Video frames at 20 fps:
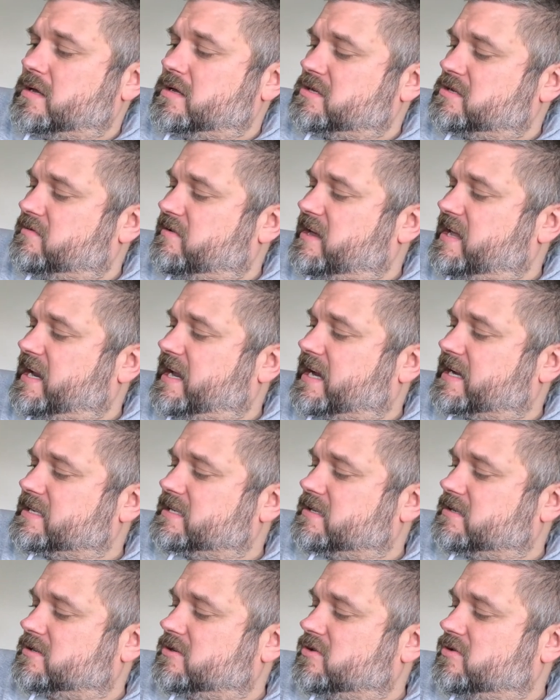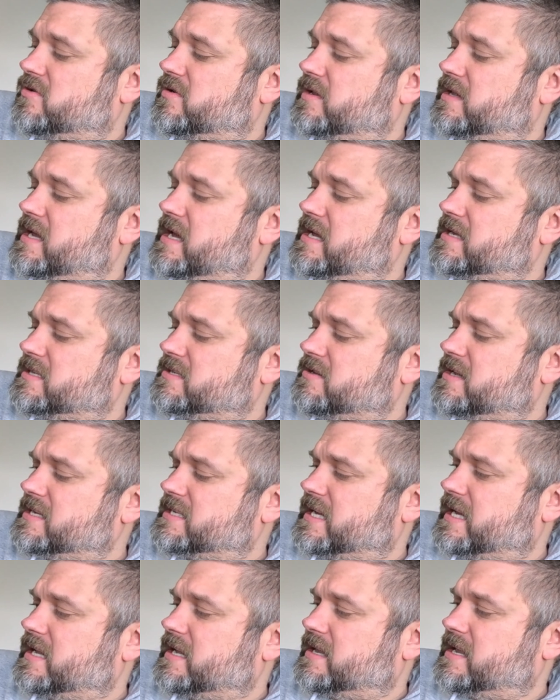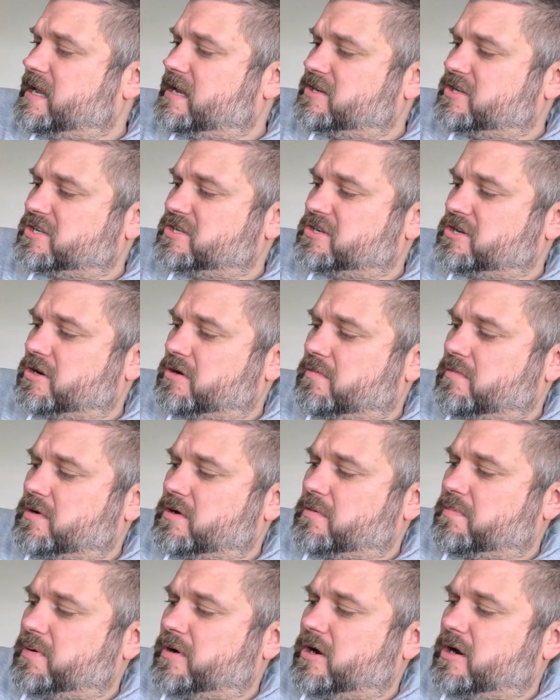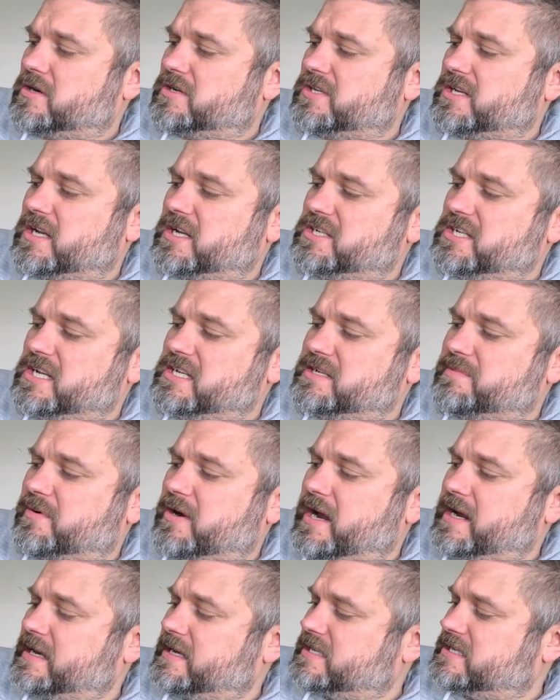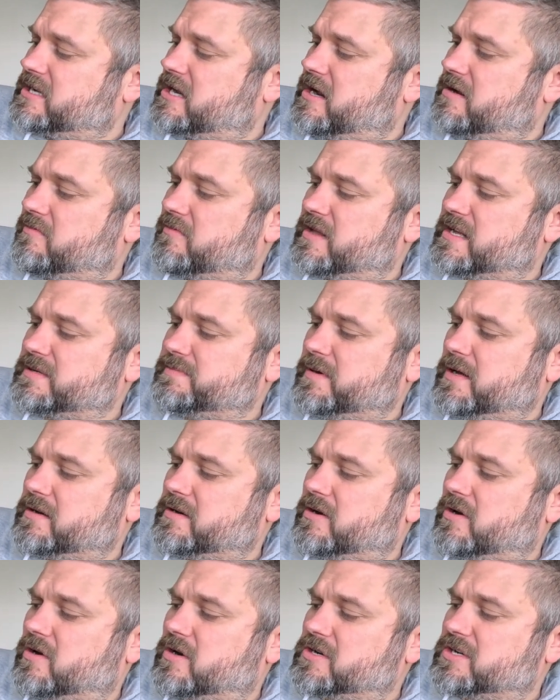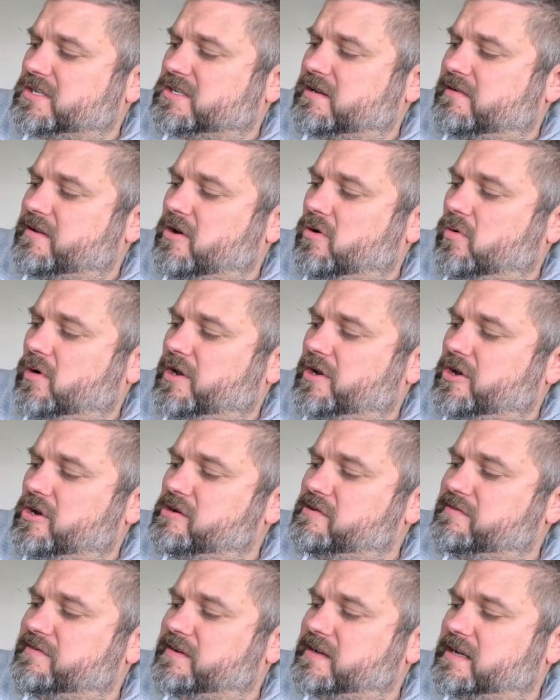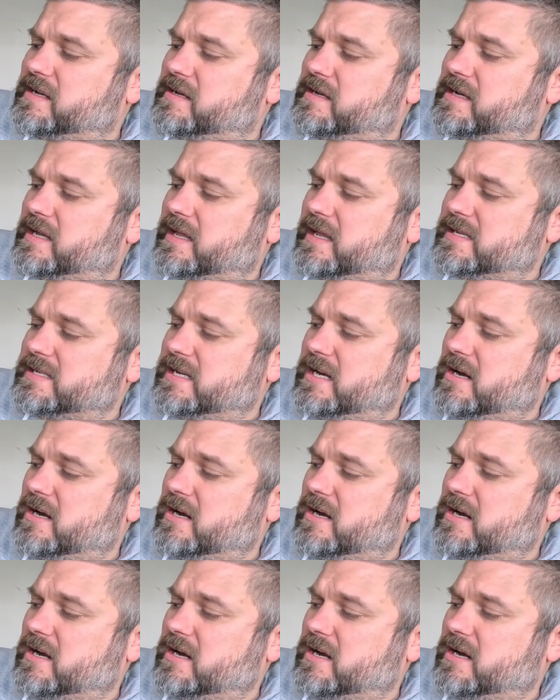so we hit X. So yeah, so that's it. And then just your power, so you can change the brightness down with this button, or just if you hold it off like this